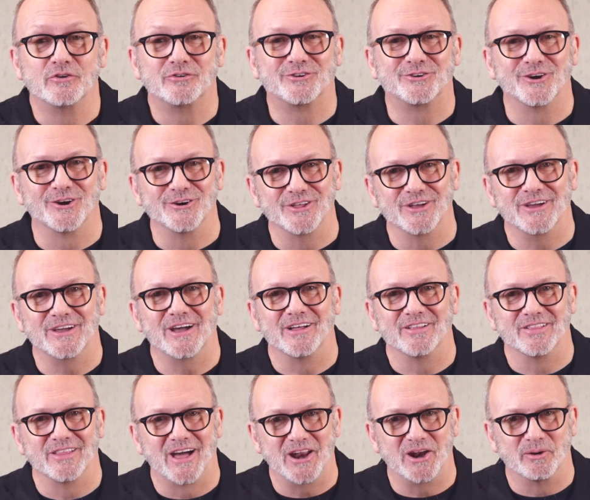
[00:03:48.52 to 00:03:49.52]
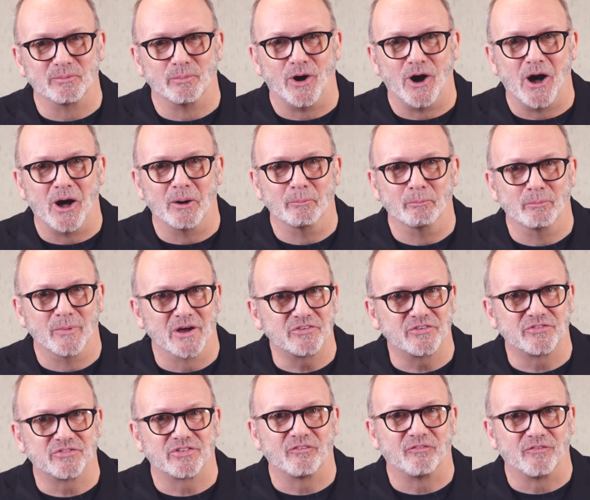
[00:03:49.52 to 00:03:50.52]
Surely a lighter ball
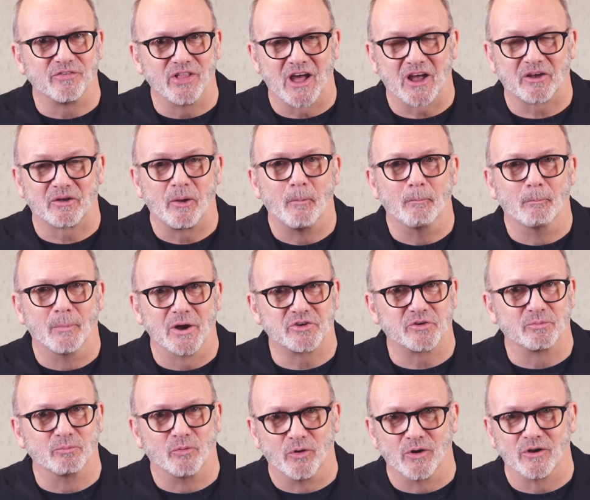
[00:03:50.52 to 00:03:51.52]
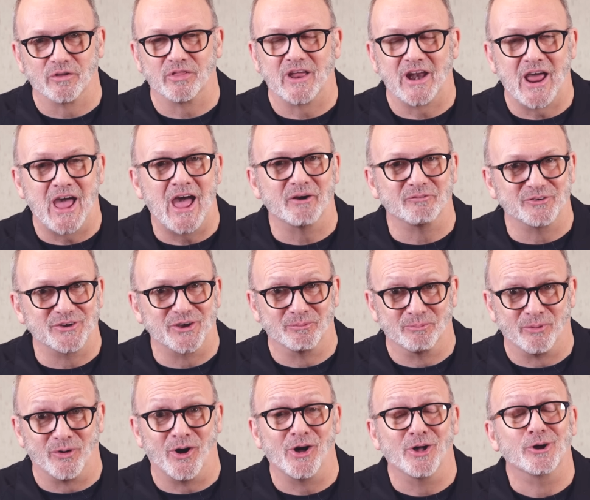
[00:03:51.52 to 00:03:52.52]
must deflect much more than a heavier
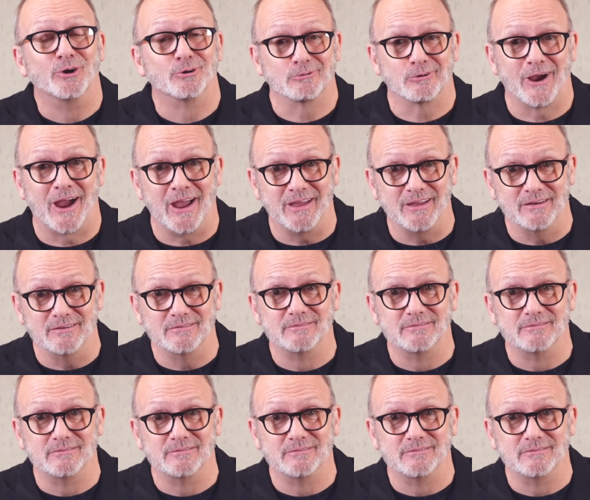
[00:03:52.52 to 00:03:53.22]
ball, right?